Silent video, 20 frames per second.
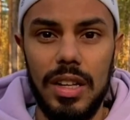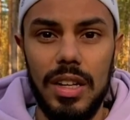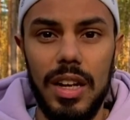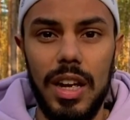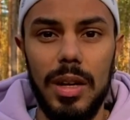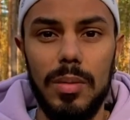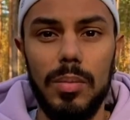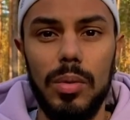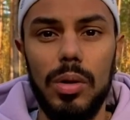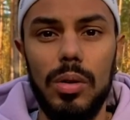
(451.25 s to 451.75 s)

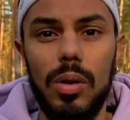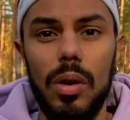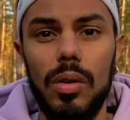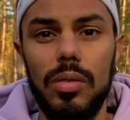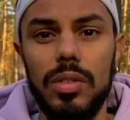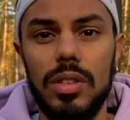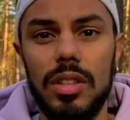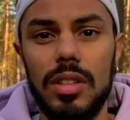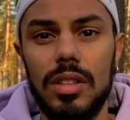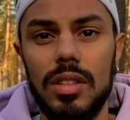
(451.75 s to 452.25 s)
and more
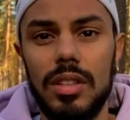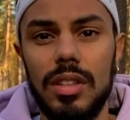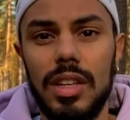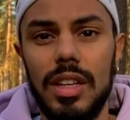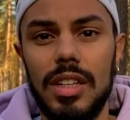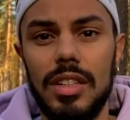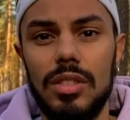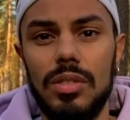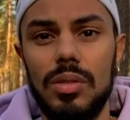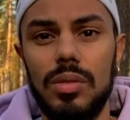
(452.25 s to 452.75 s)
often
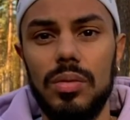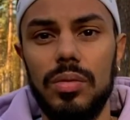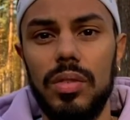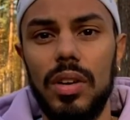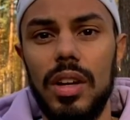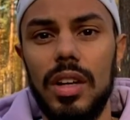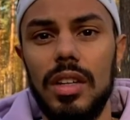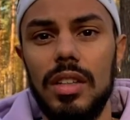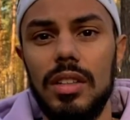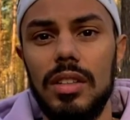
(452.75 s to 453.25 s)
things you
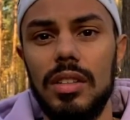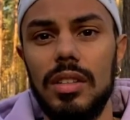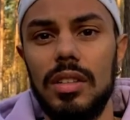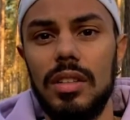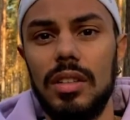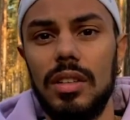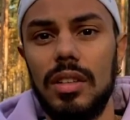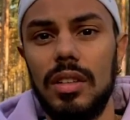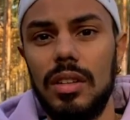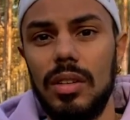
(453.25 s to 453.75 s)
find
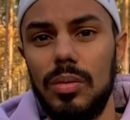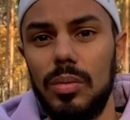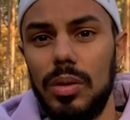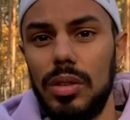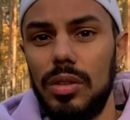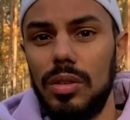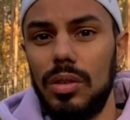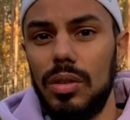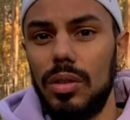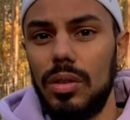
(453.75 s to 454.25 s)
when
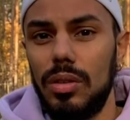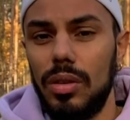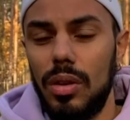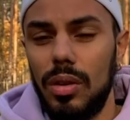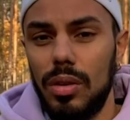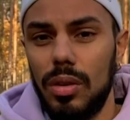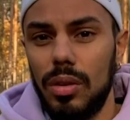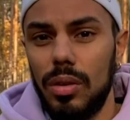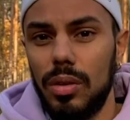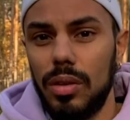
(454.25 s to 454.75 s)
you're not
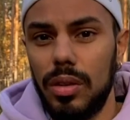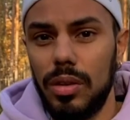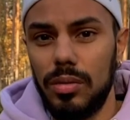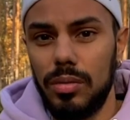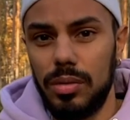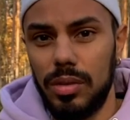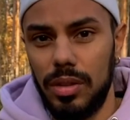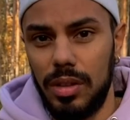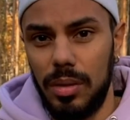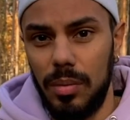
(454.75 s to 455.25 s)
looking
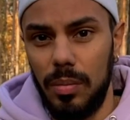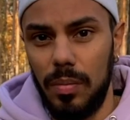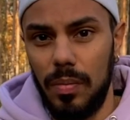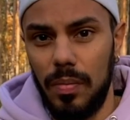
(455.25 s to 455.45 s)
for them.